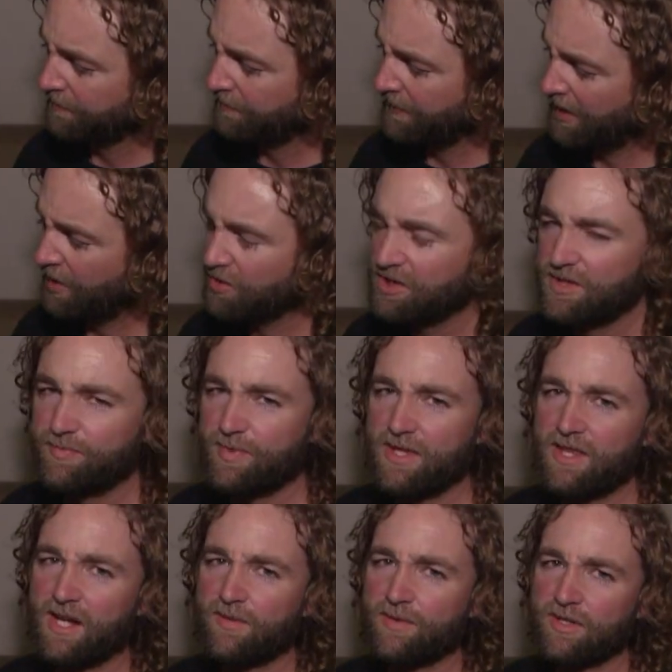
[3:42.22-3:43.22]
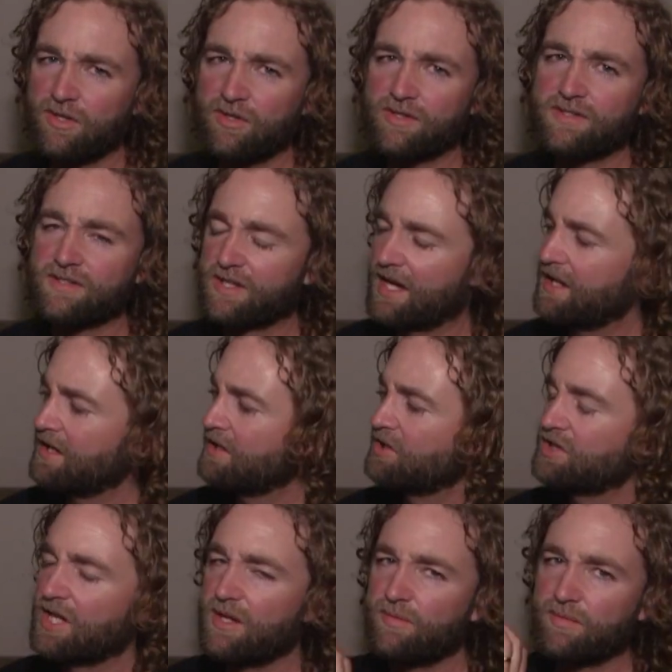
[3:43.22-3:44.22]
It could just be that I'm in good skating
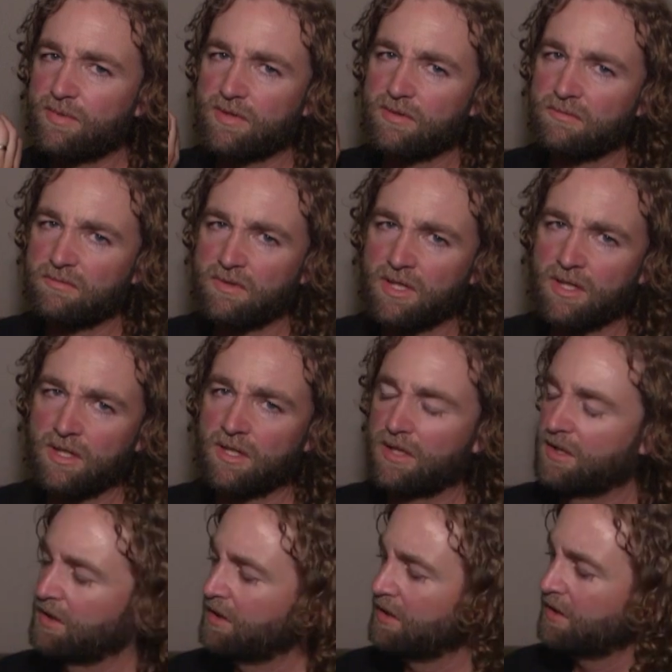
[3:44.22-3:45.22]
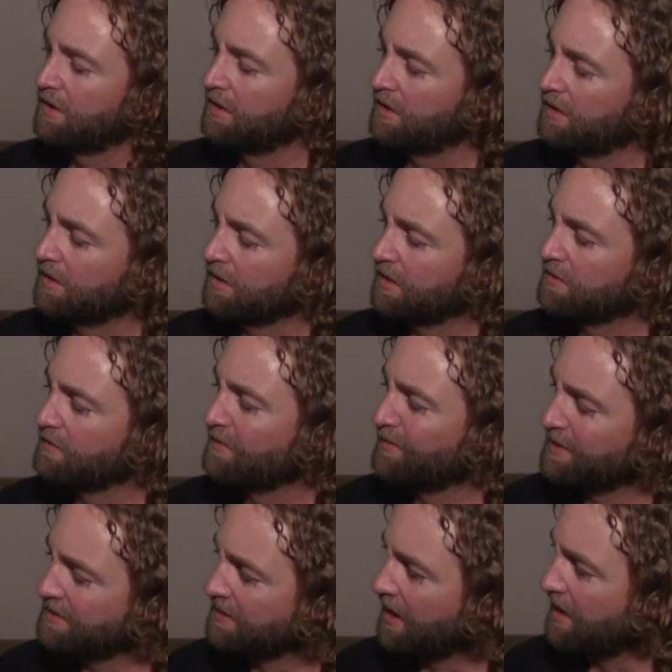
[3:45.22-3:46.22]
shape because we've
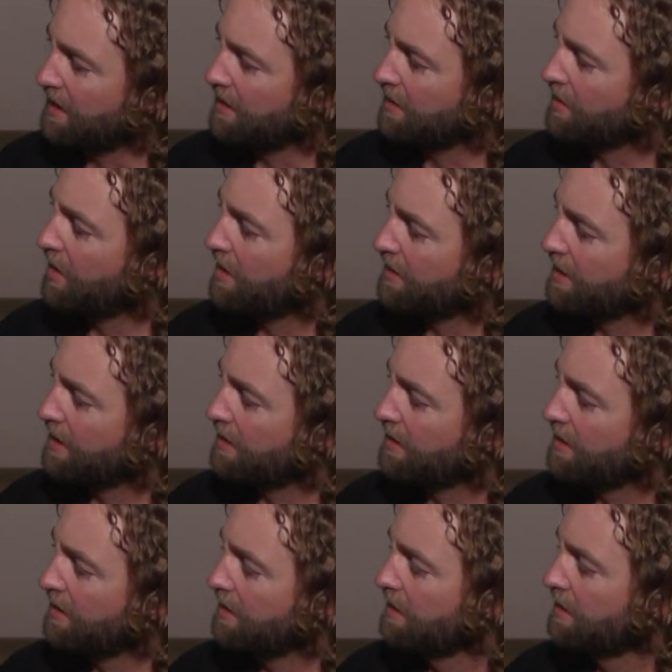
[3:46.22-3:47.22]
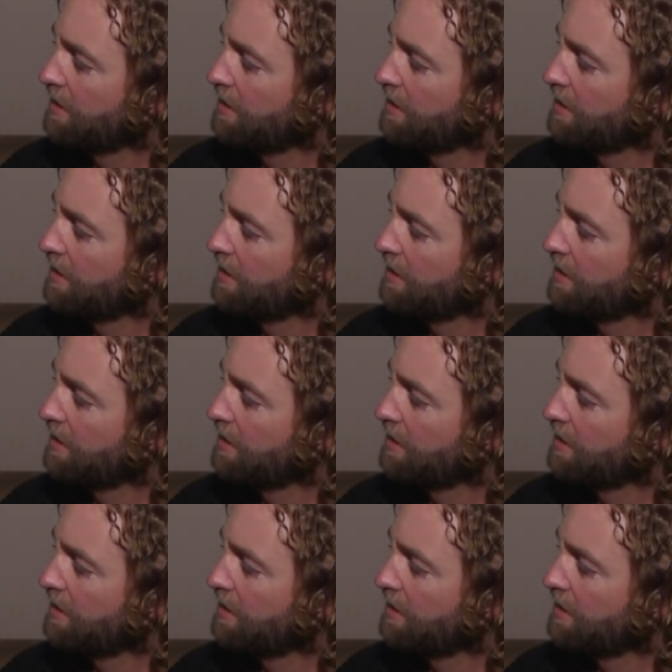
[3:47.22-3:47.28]
been skating a lot lately.